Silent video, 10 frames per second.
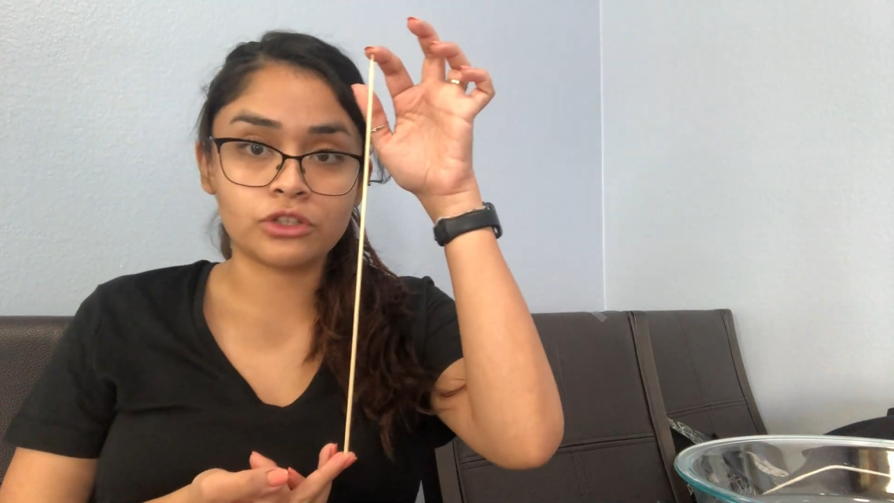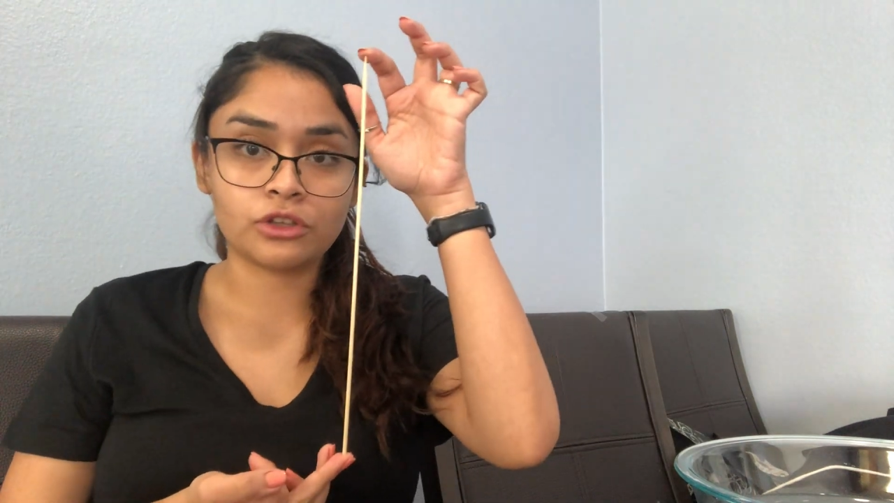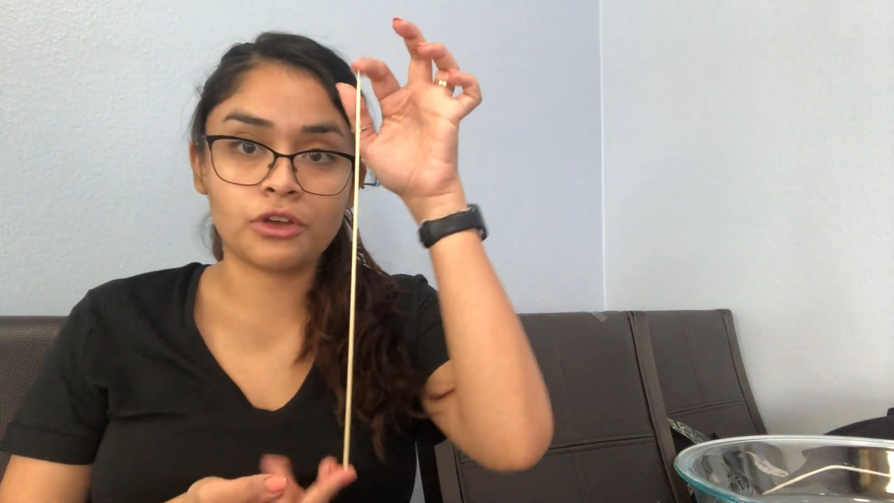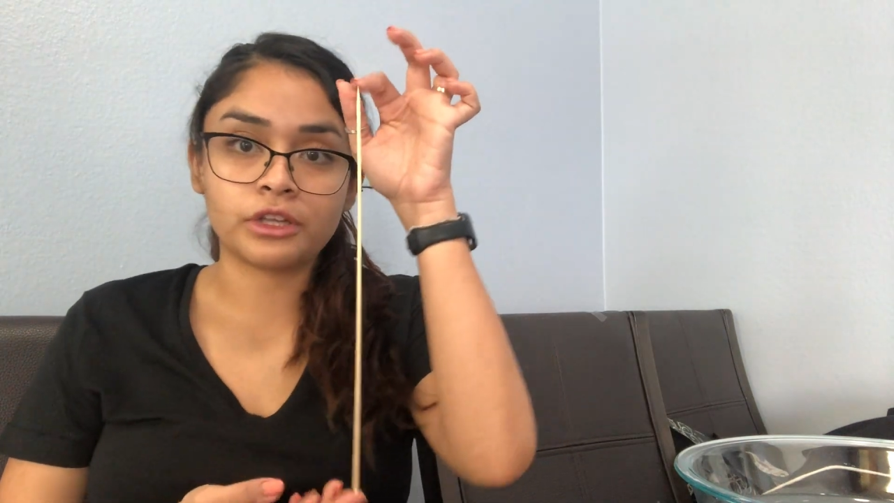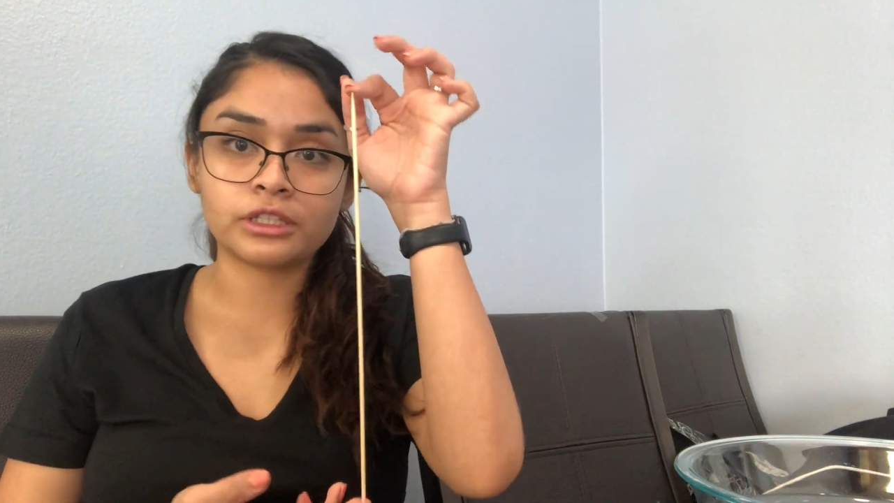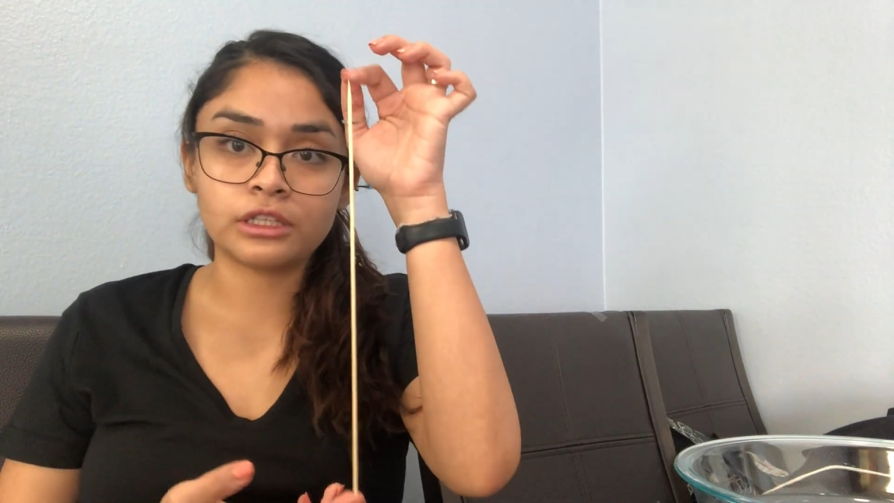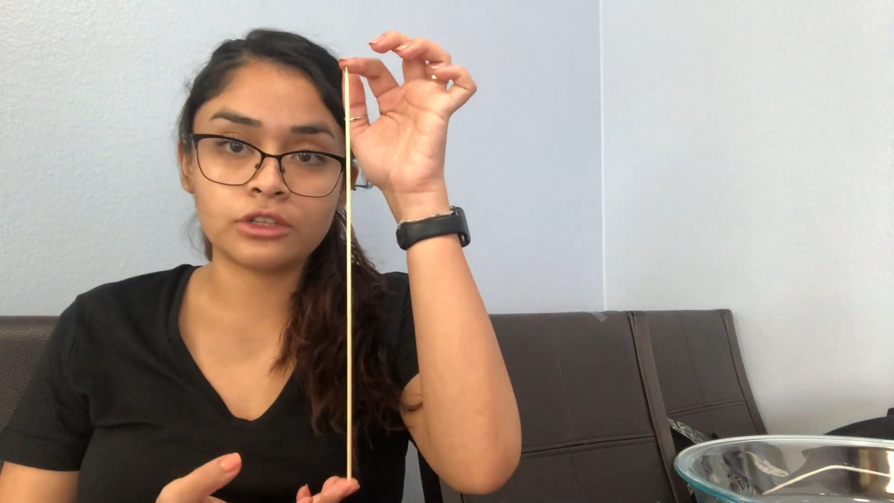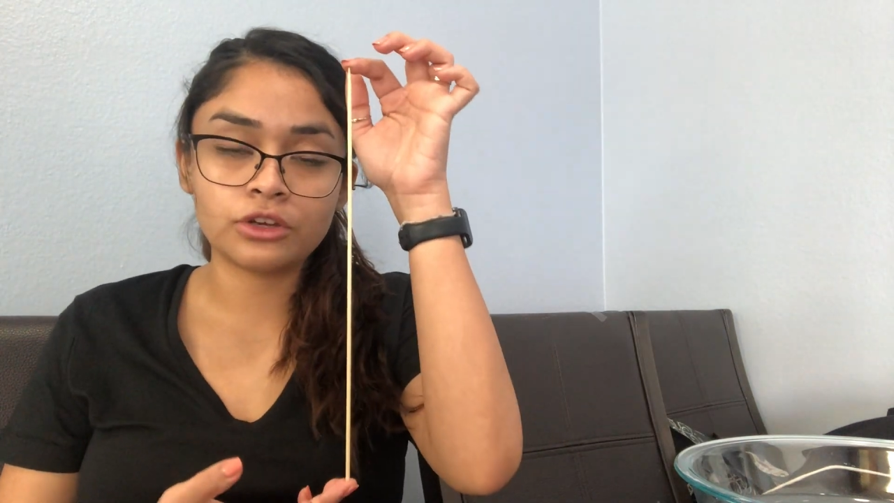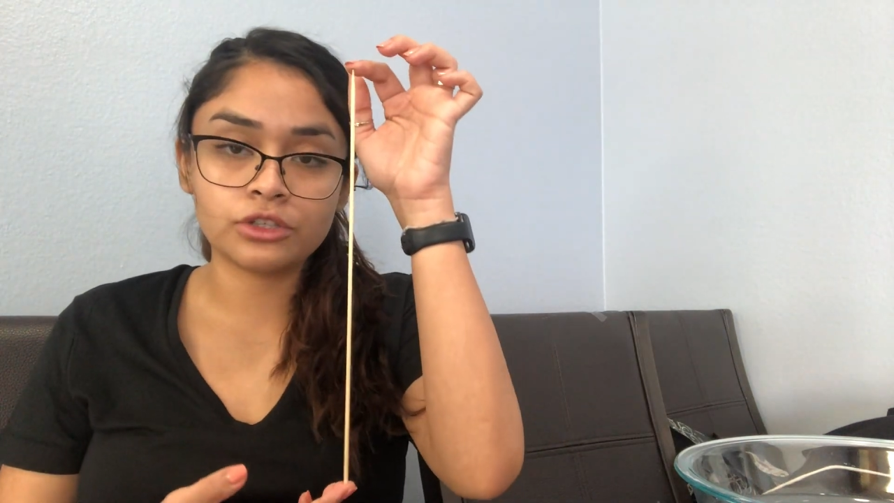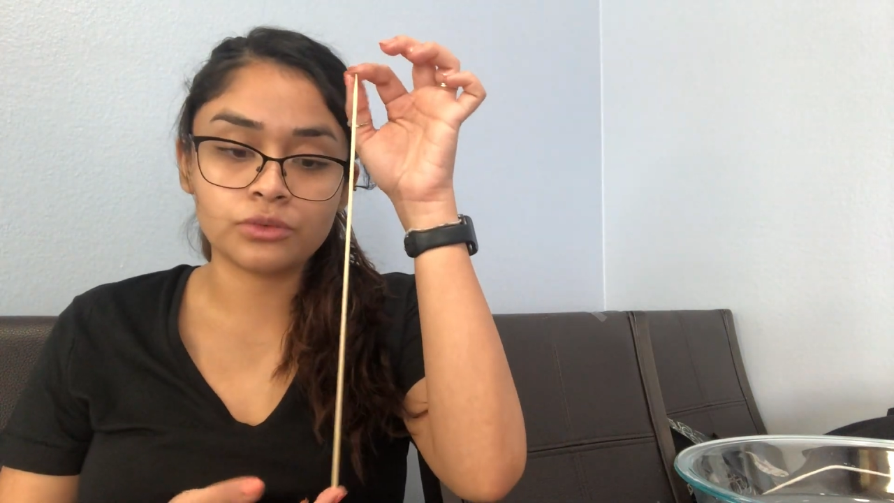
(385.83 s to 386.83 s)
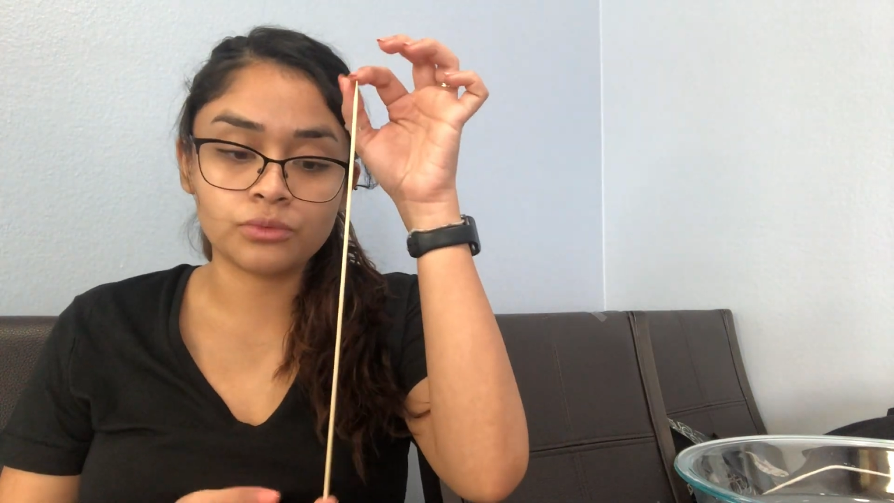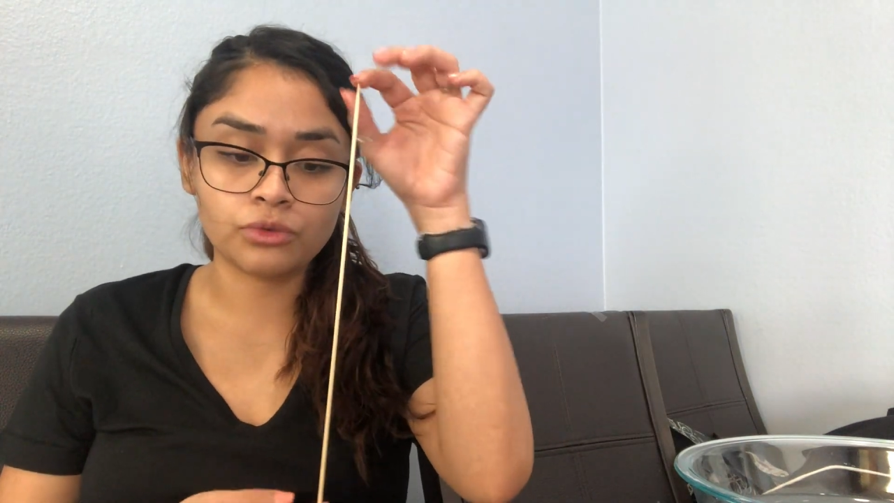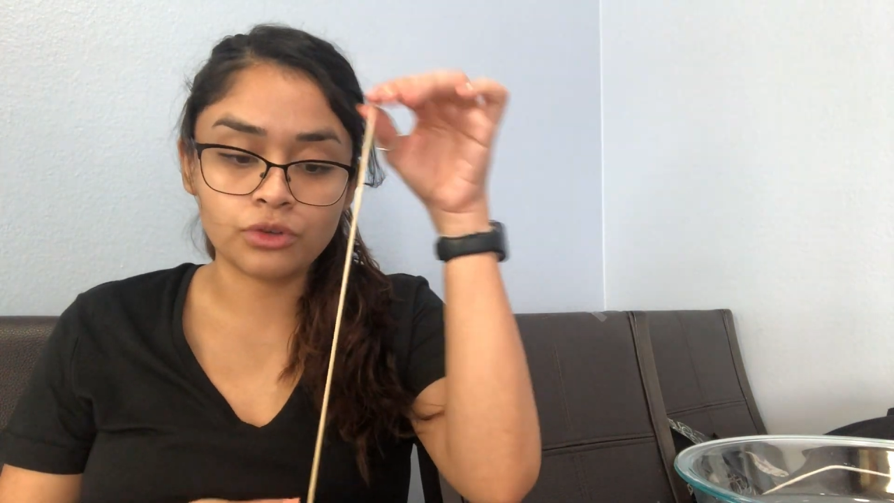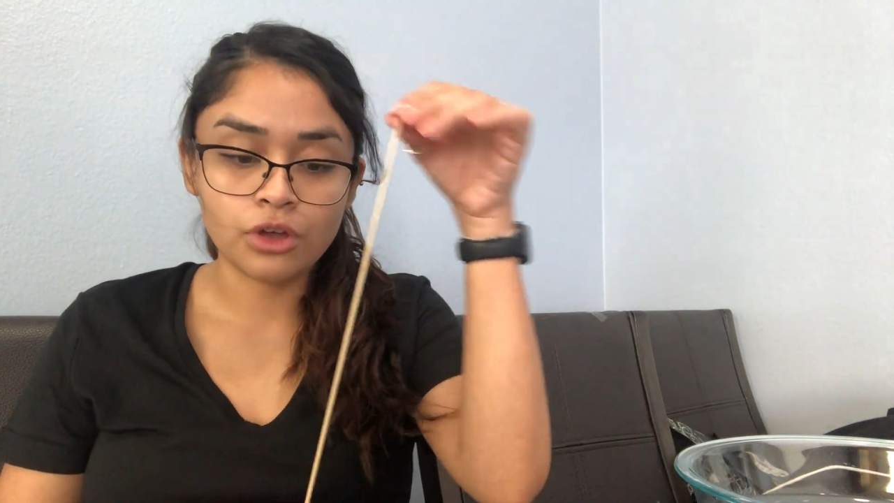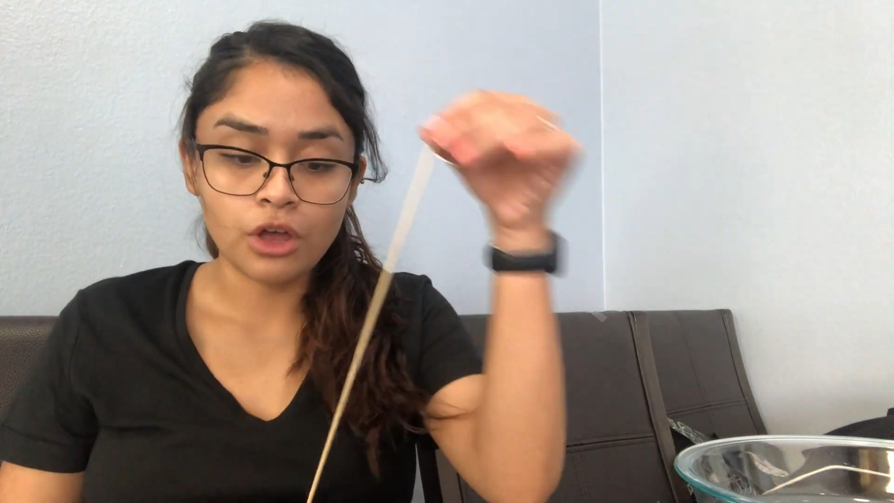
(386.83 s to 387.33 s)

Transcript: long. It's as long as a ruler.